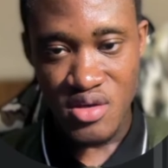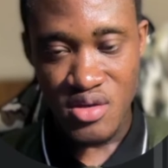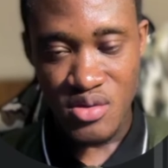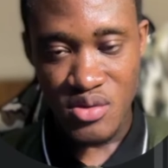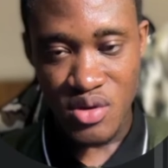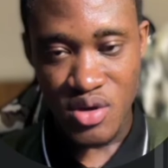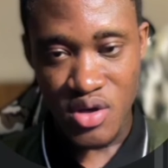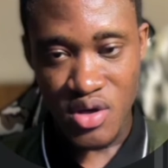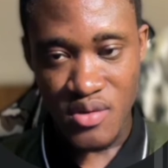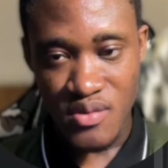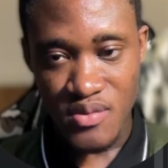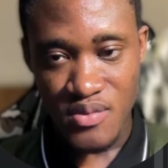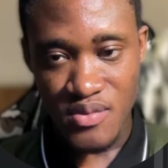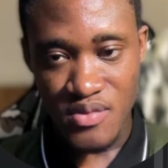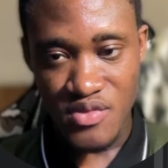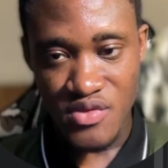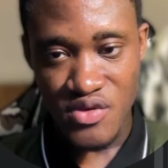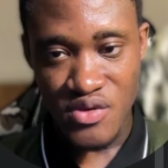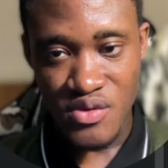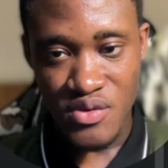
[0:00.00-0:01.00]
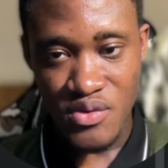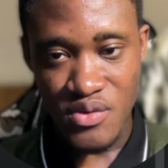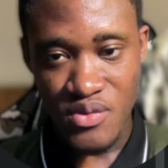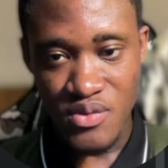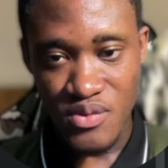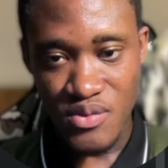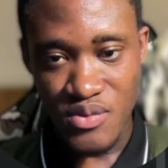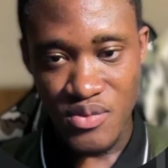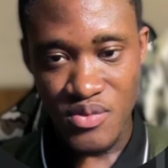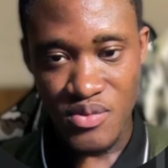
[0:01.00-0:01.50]
Okay, so
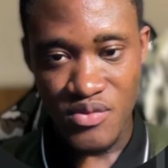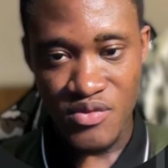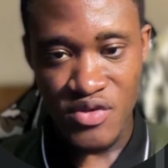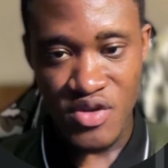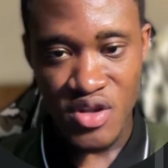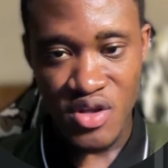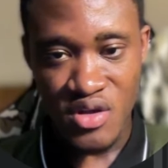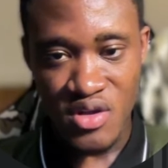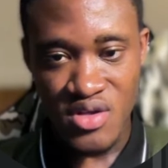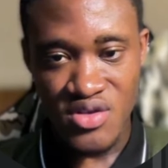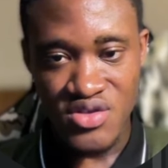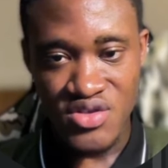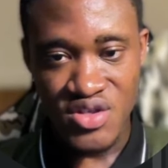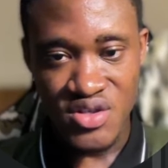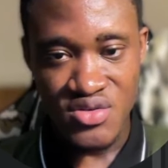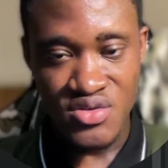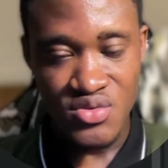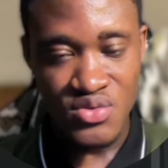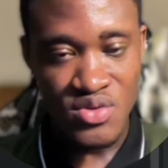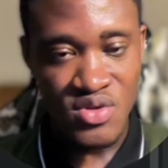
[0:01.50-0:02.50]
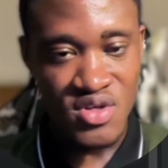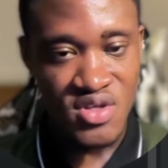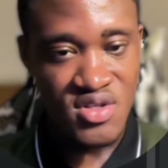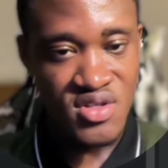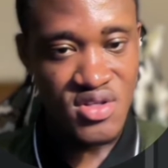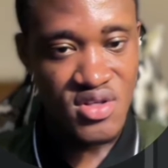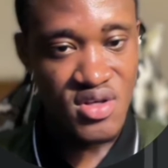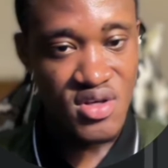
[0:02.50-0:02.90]
for now, let's just do this.